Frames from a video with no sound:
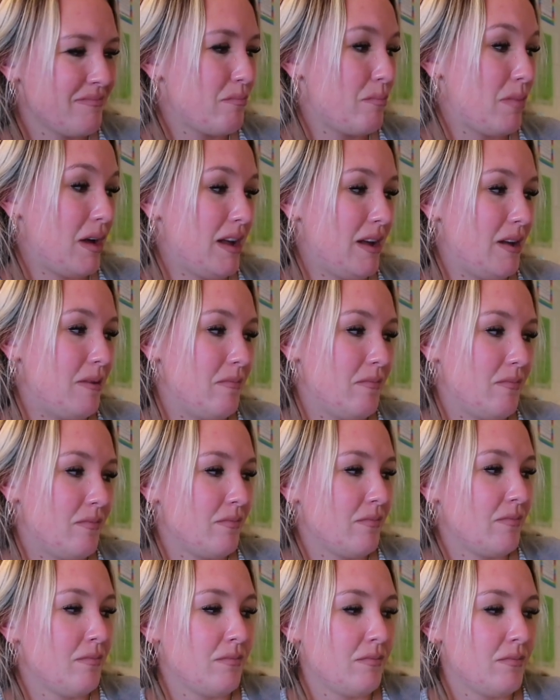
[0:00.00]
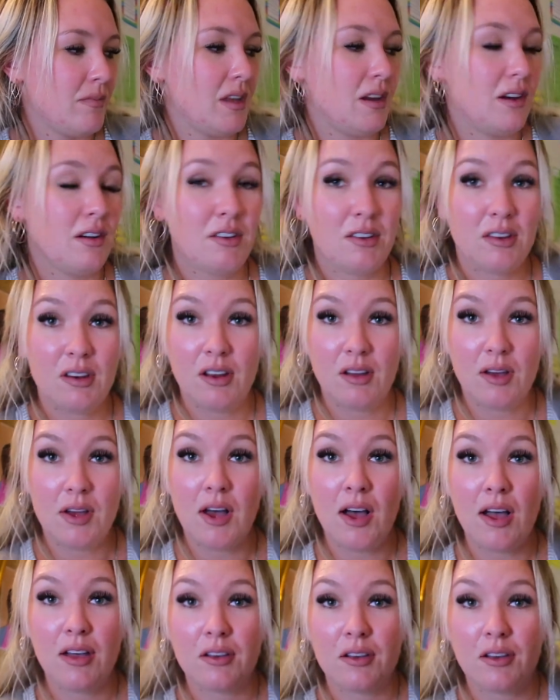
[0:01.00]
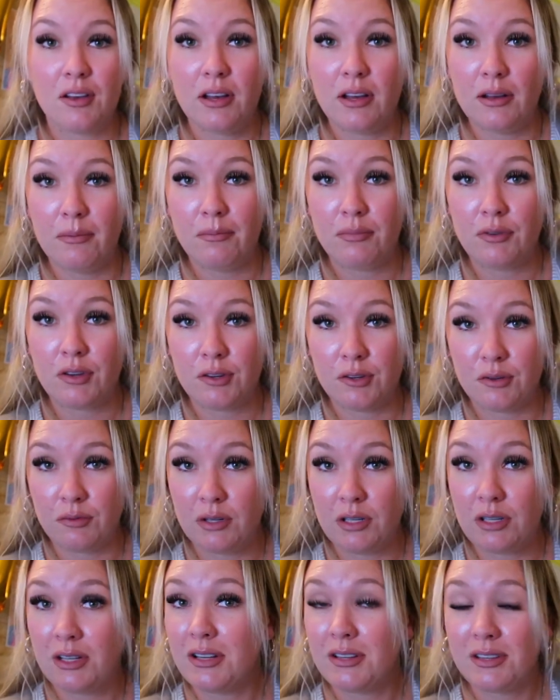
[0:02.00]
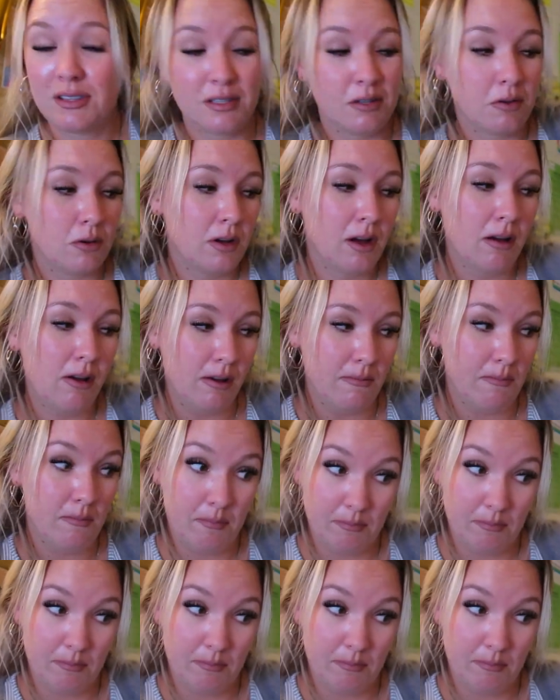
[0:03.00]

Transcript: But it is in a hot cup, so it is still hot.